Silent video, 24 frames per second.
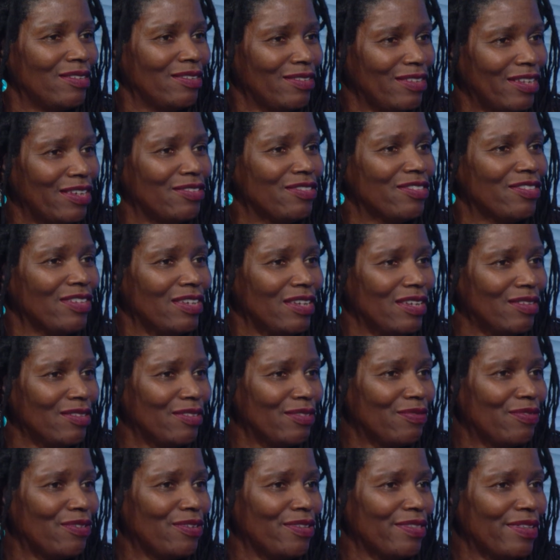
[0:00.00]
their seats
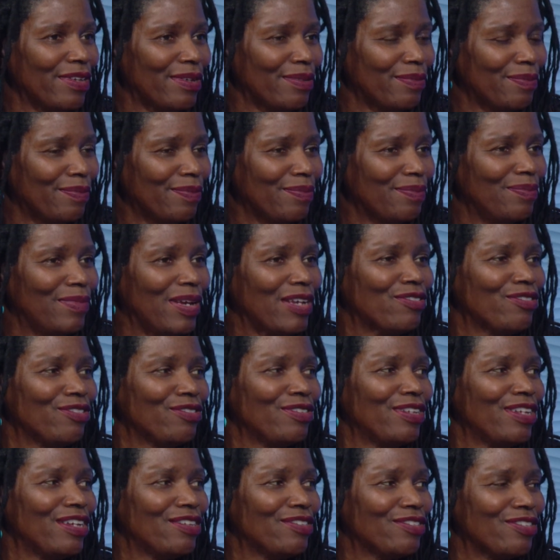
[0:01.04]
for them, make
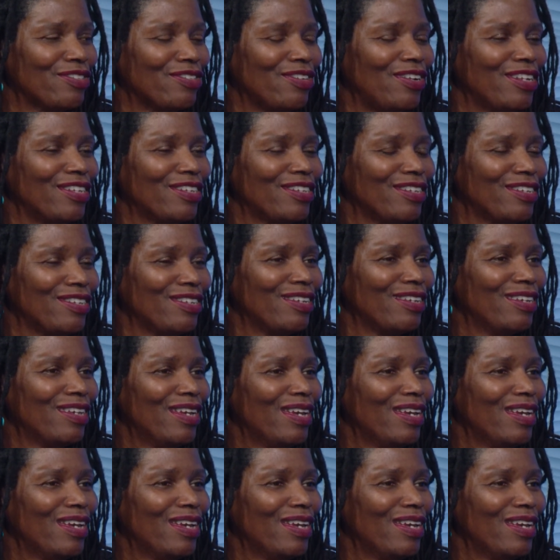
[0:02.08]
sure they're installing it.